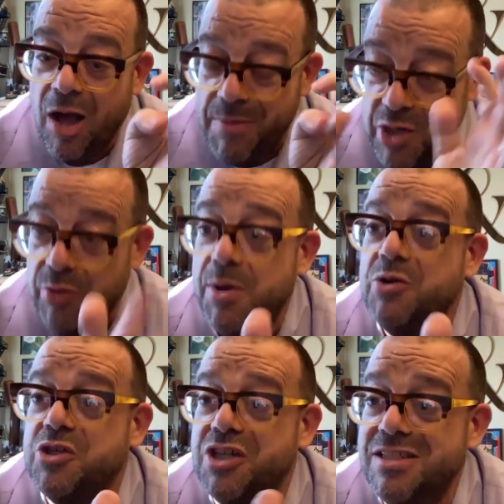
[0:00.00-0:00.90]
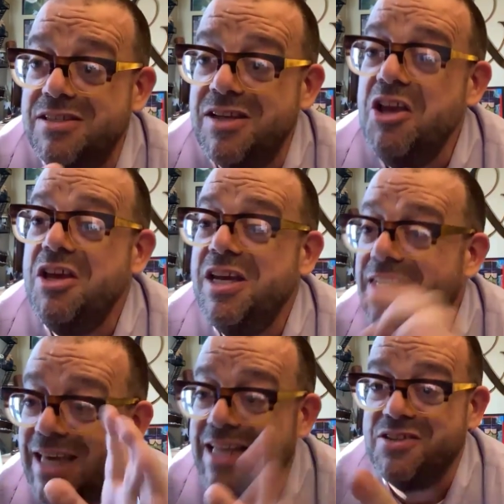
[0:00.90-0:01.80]
and your emotions
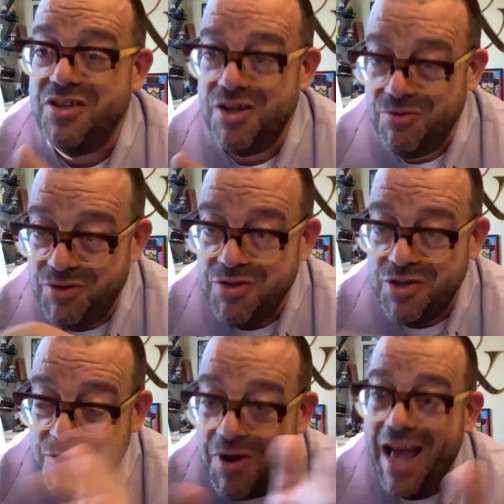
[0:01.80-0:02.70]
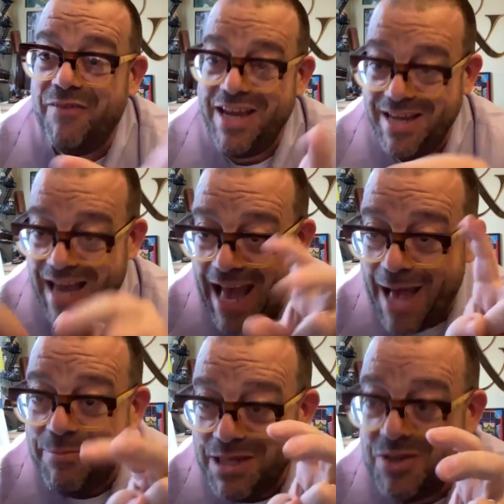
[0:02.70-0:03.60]
gets to you. Do you have a
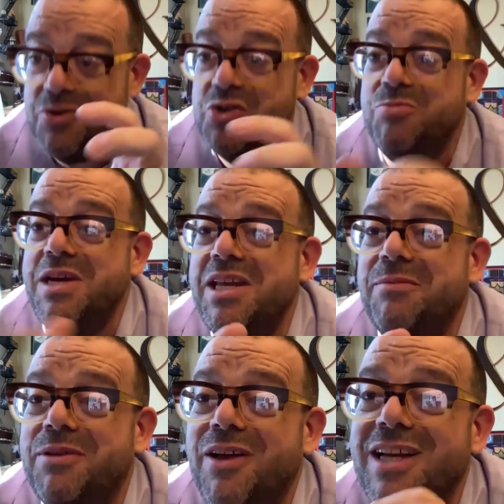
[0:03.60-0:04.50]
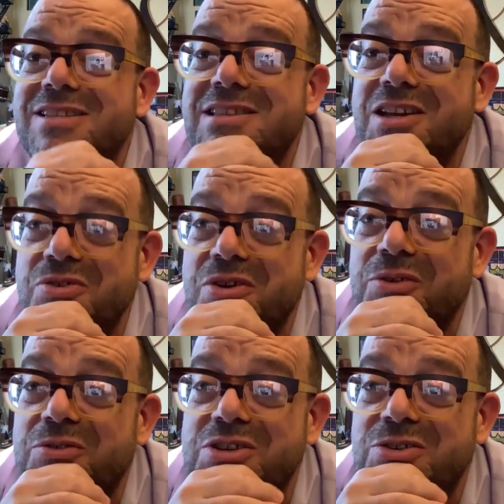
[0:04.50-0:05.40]
happy social media place that you
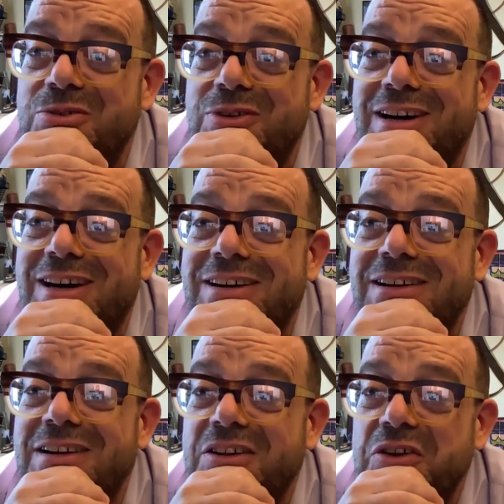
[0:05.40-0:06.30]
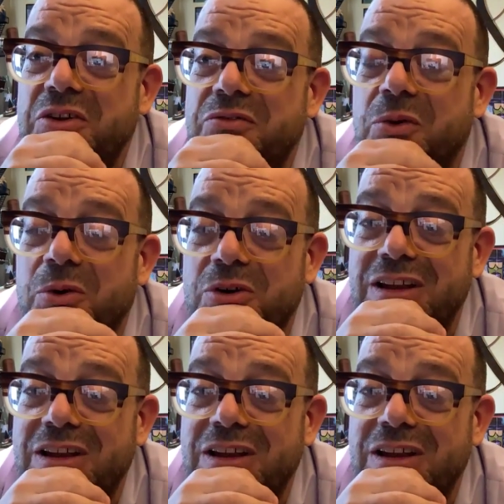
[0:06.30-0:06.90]
go to for